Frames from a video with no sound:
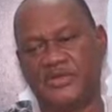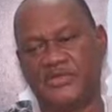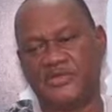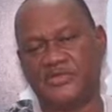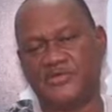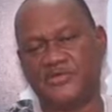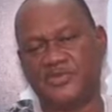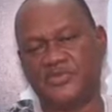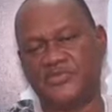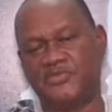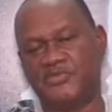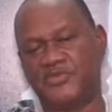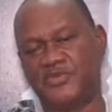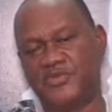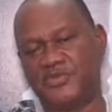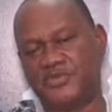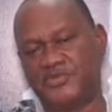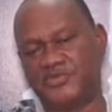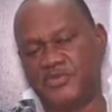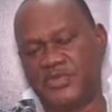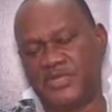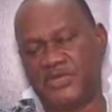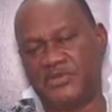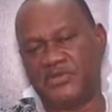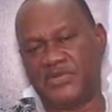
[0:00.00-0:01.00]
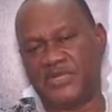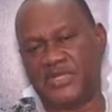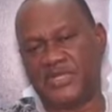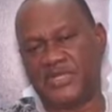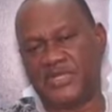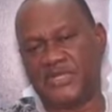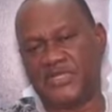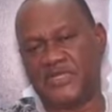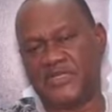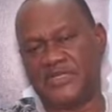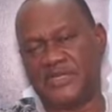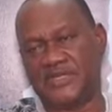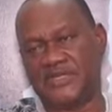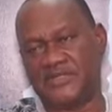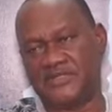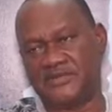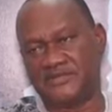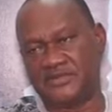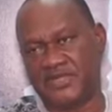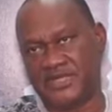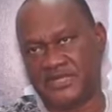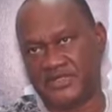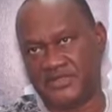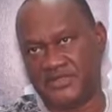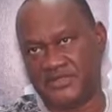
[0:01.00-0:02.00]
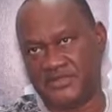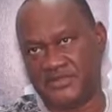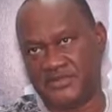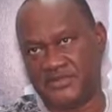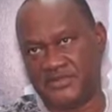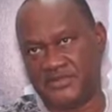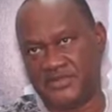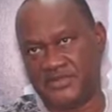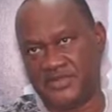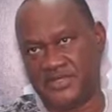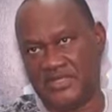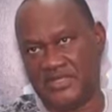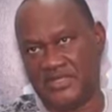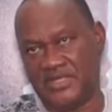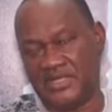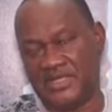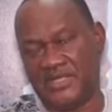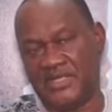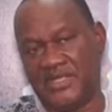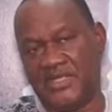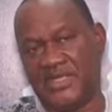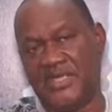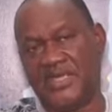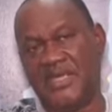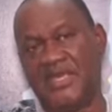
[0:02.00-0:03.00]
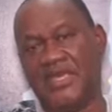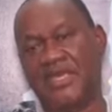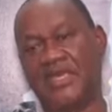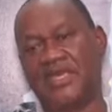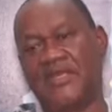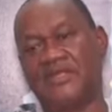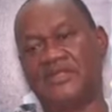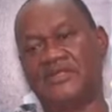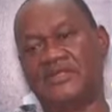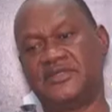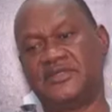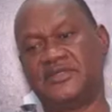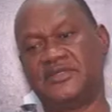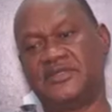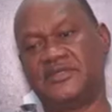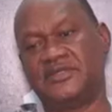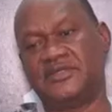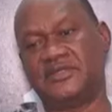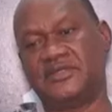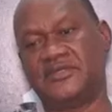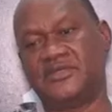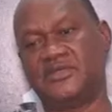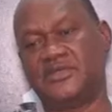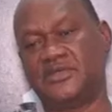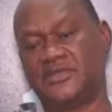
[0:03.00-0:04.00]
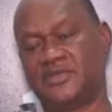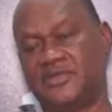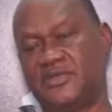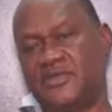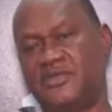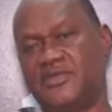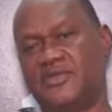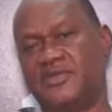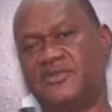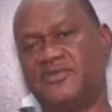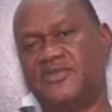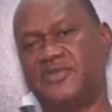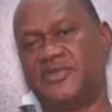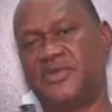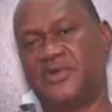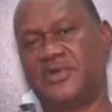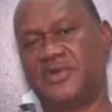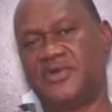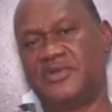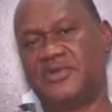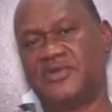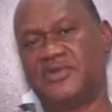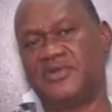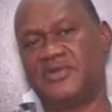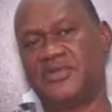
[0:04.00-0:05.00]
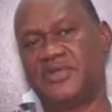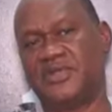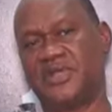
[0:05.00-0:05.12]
we've pushed Benola in that direction. And to the glory of God,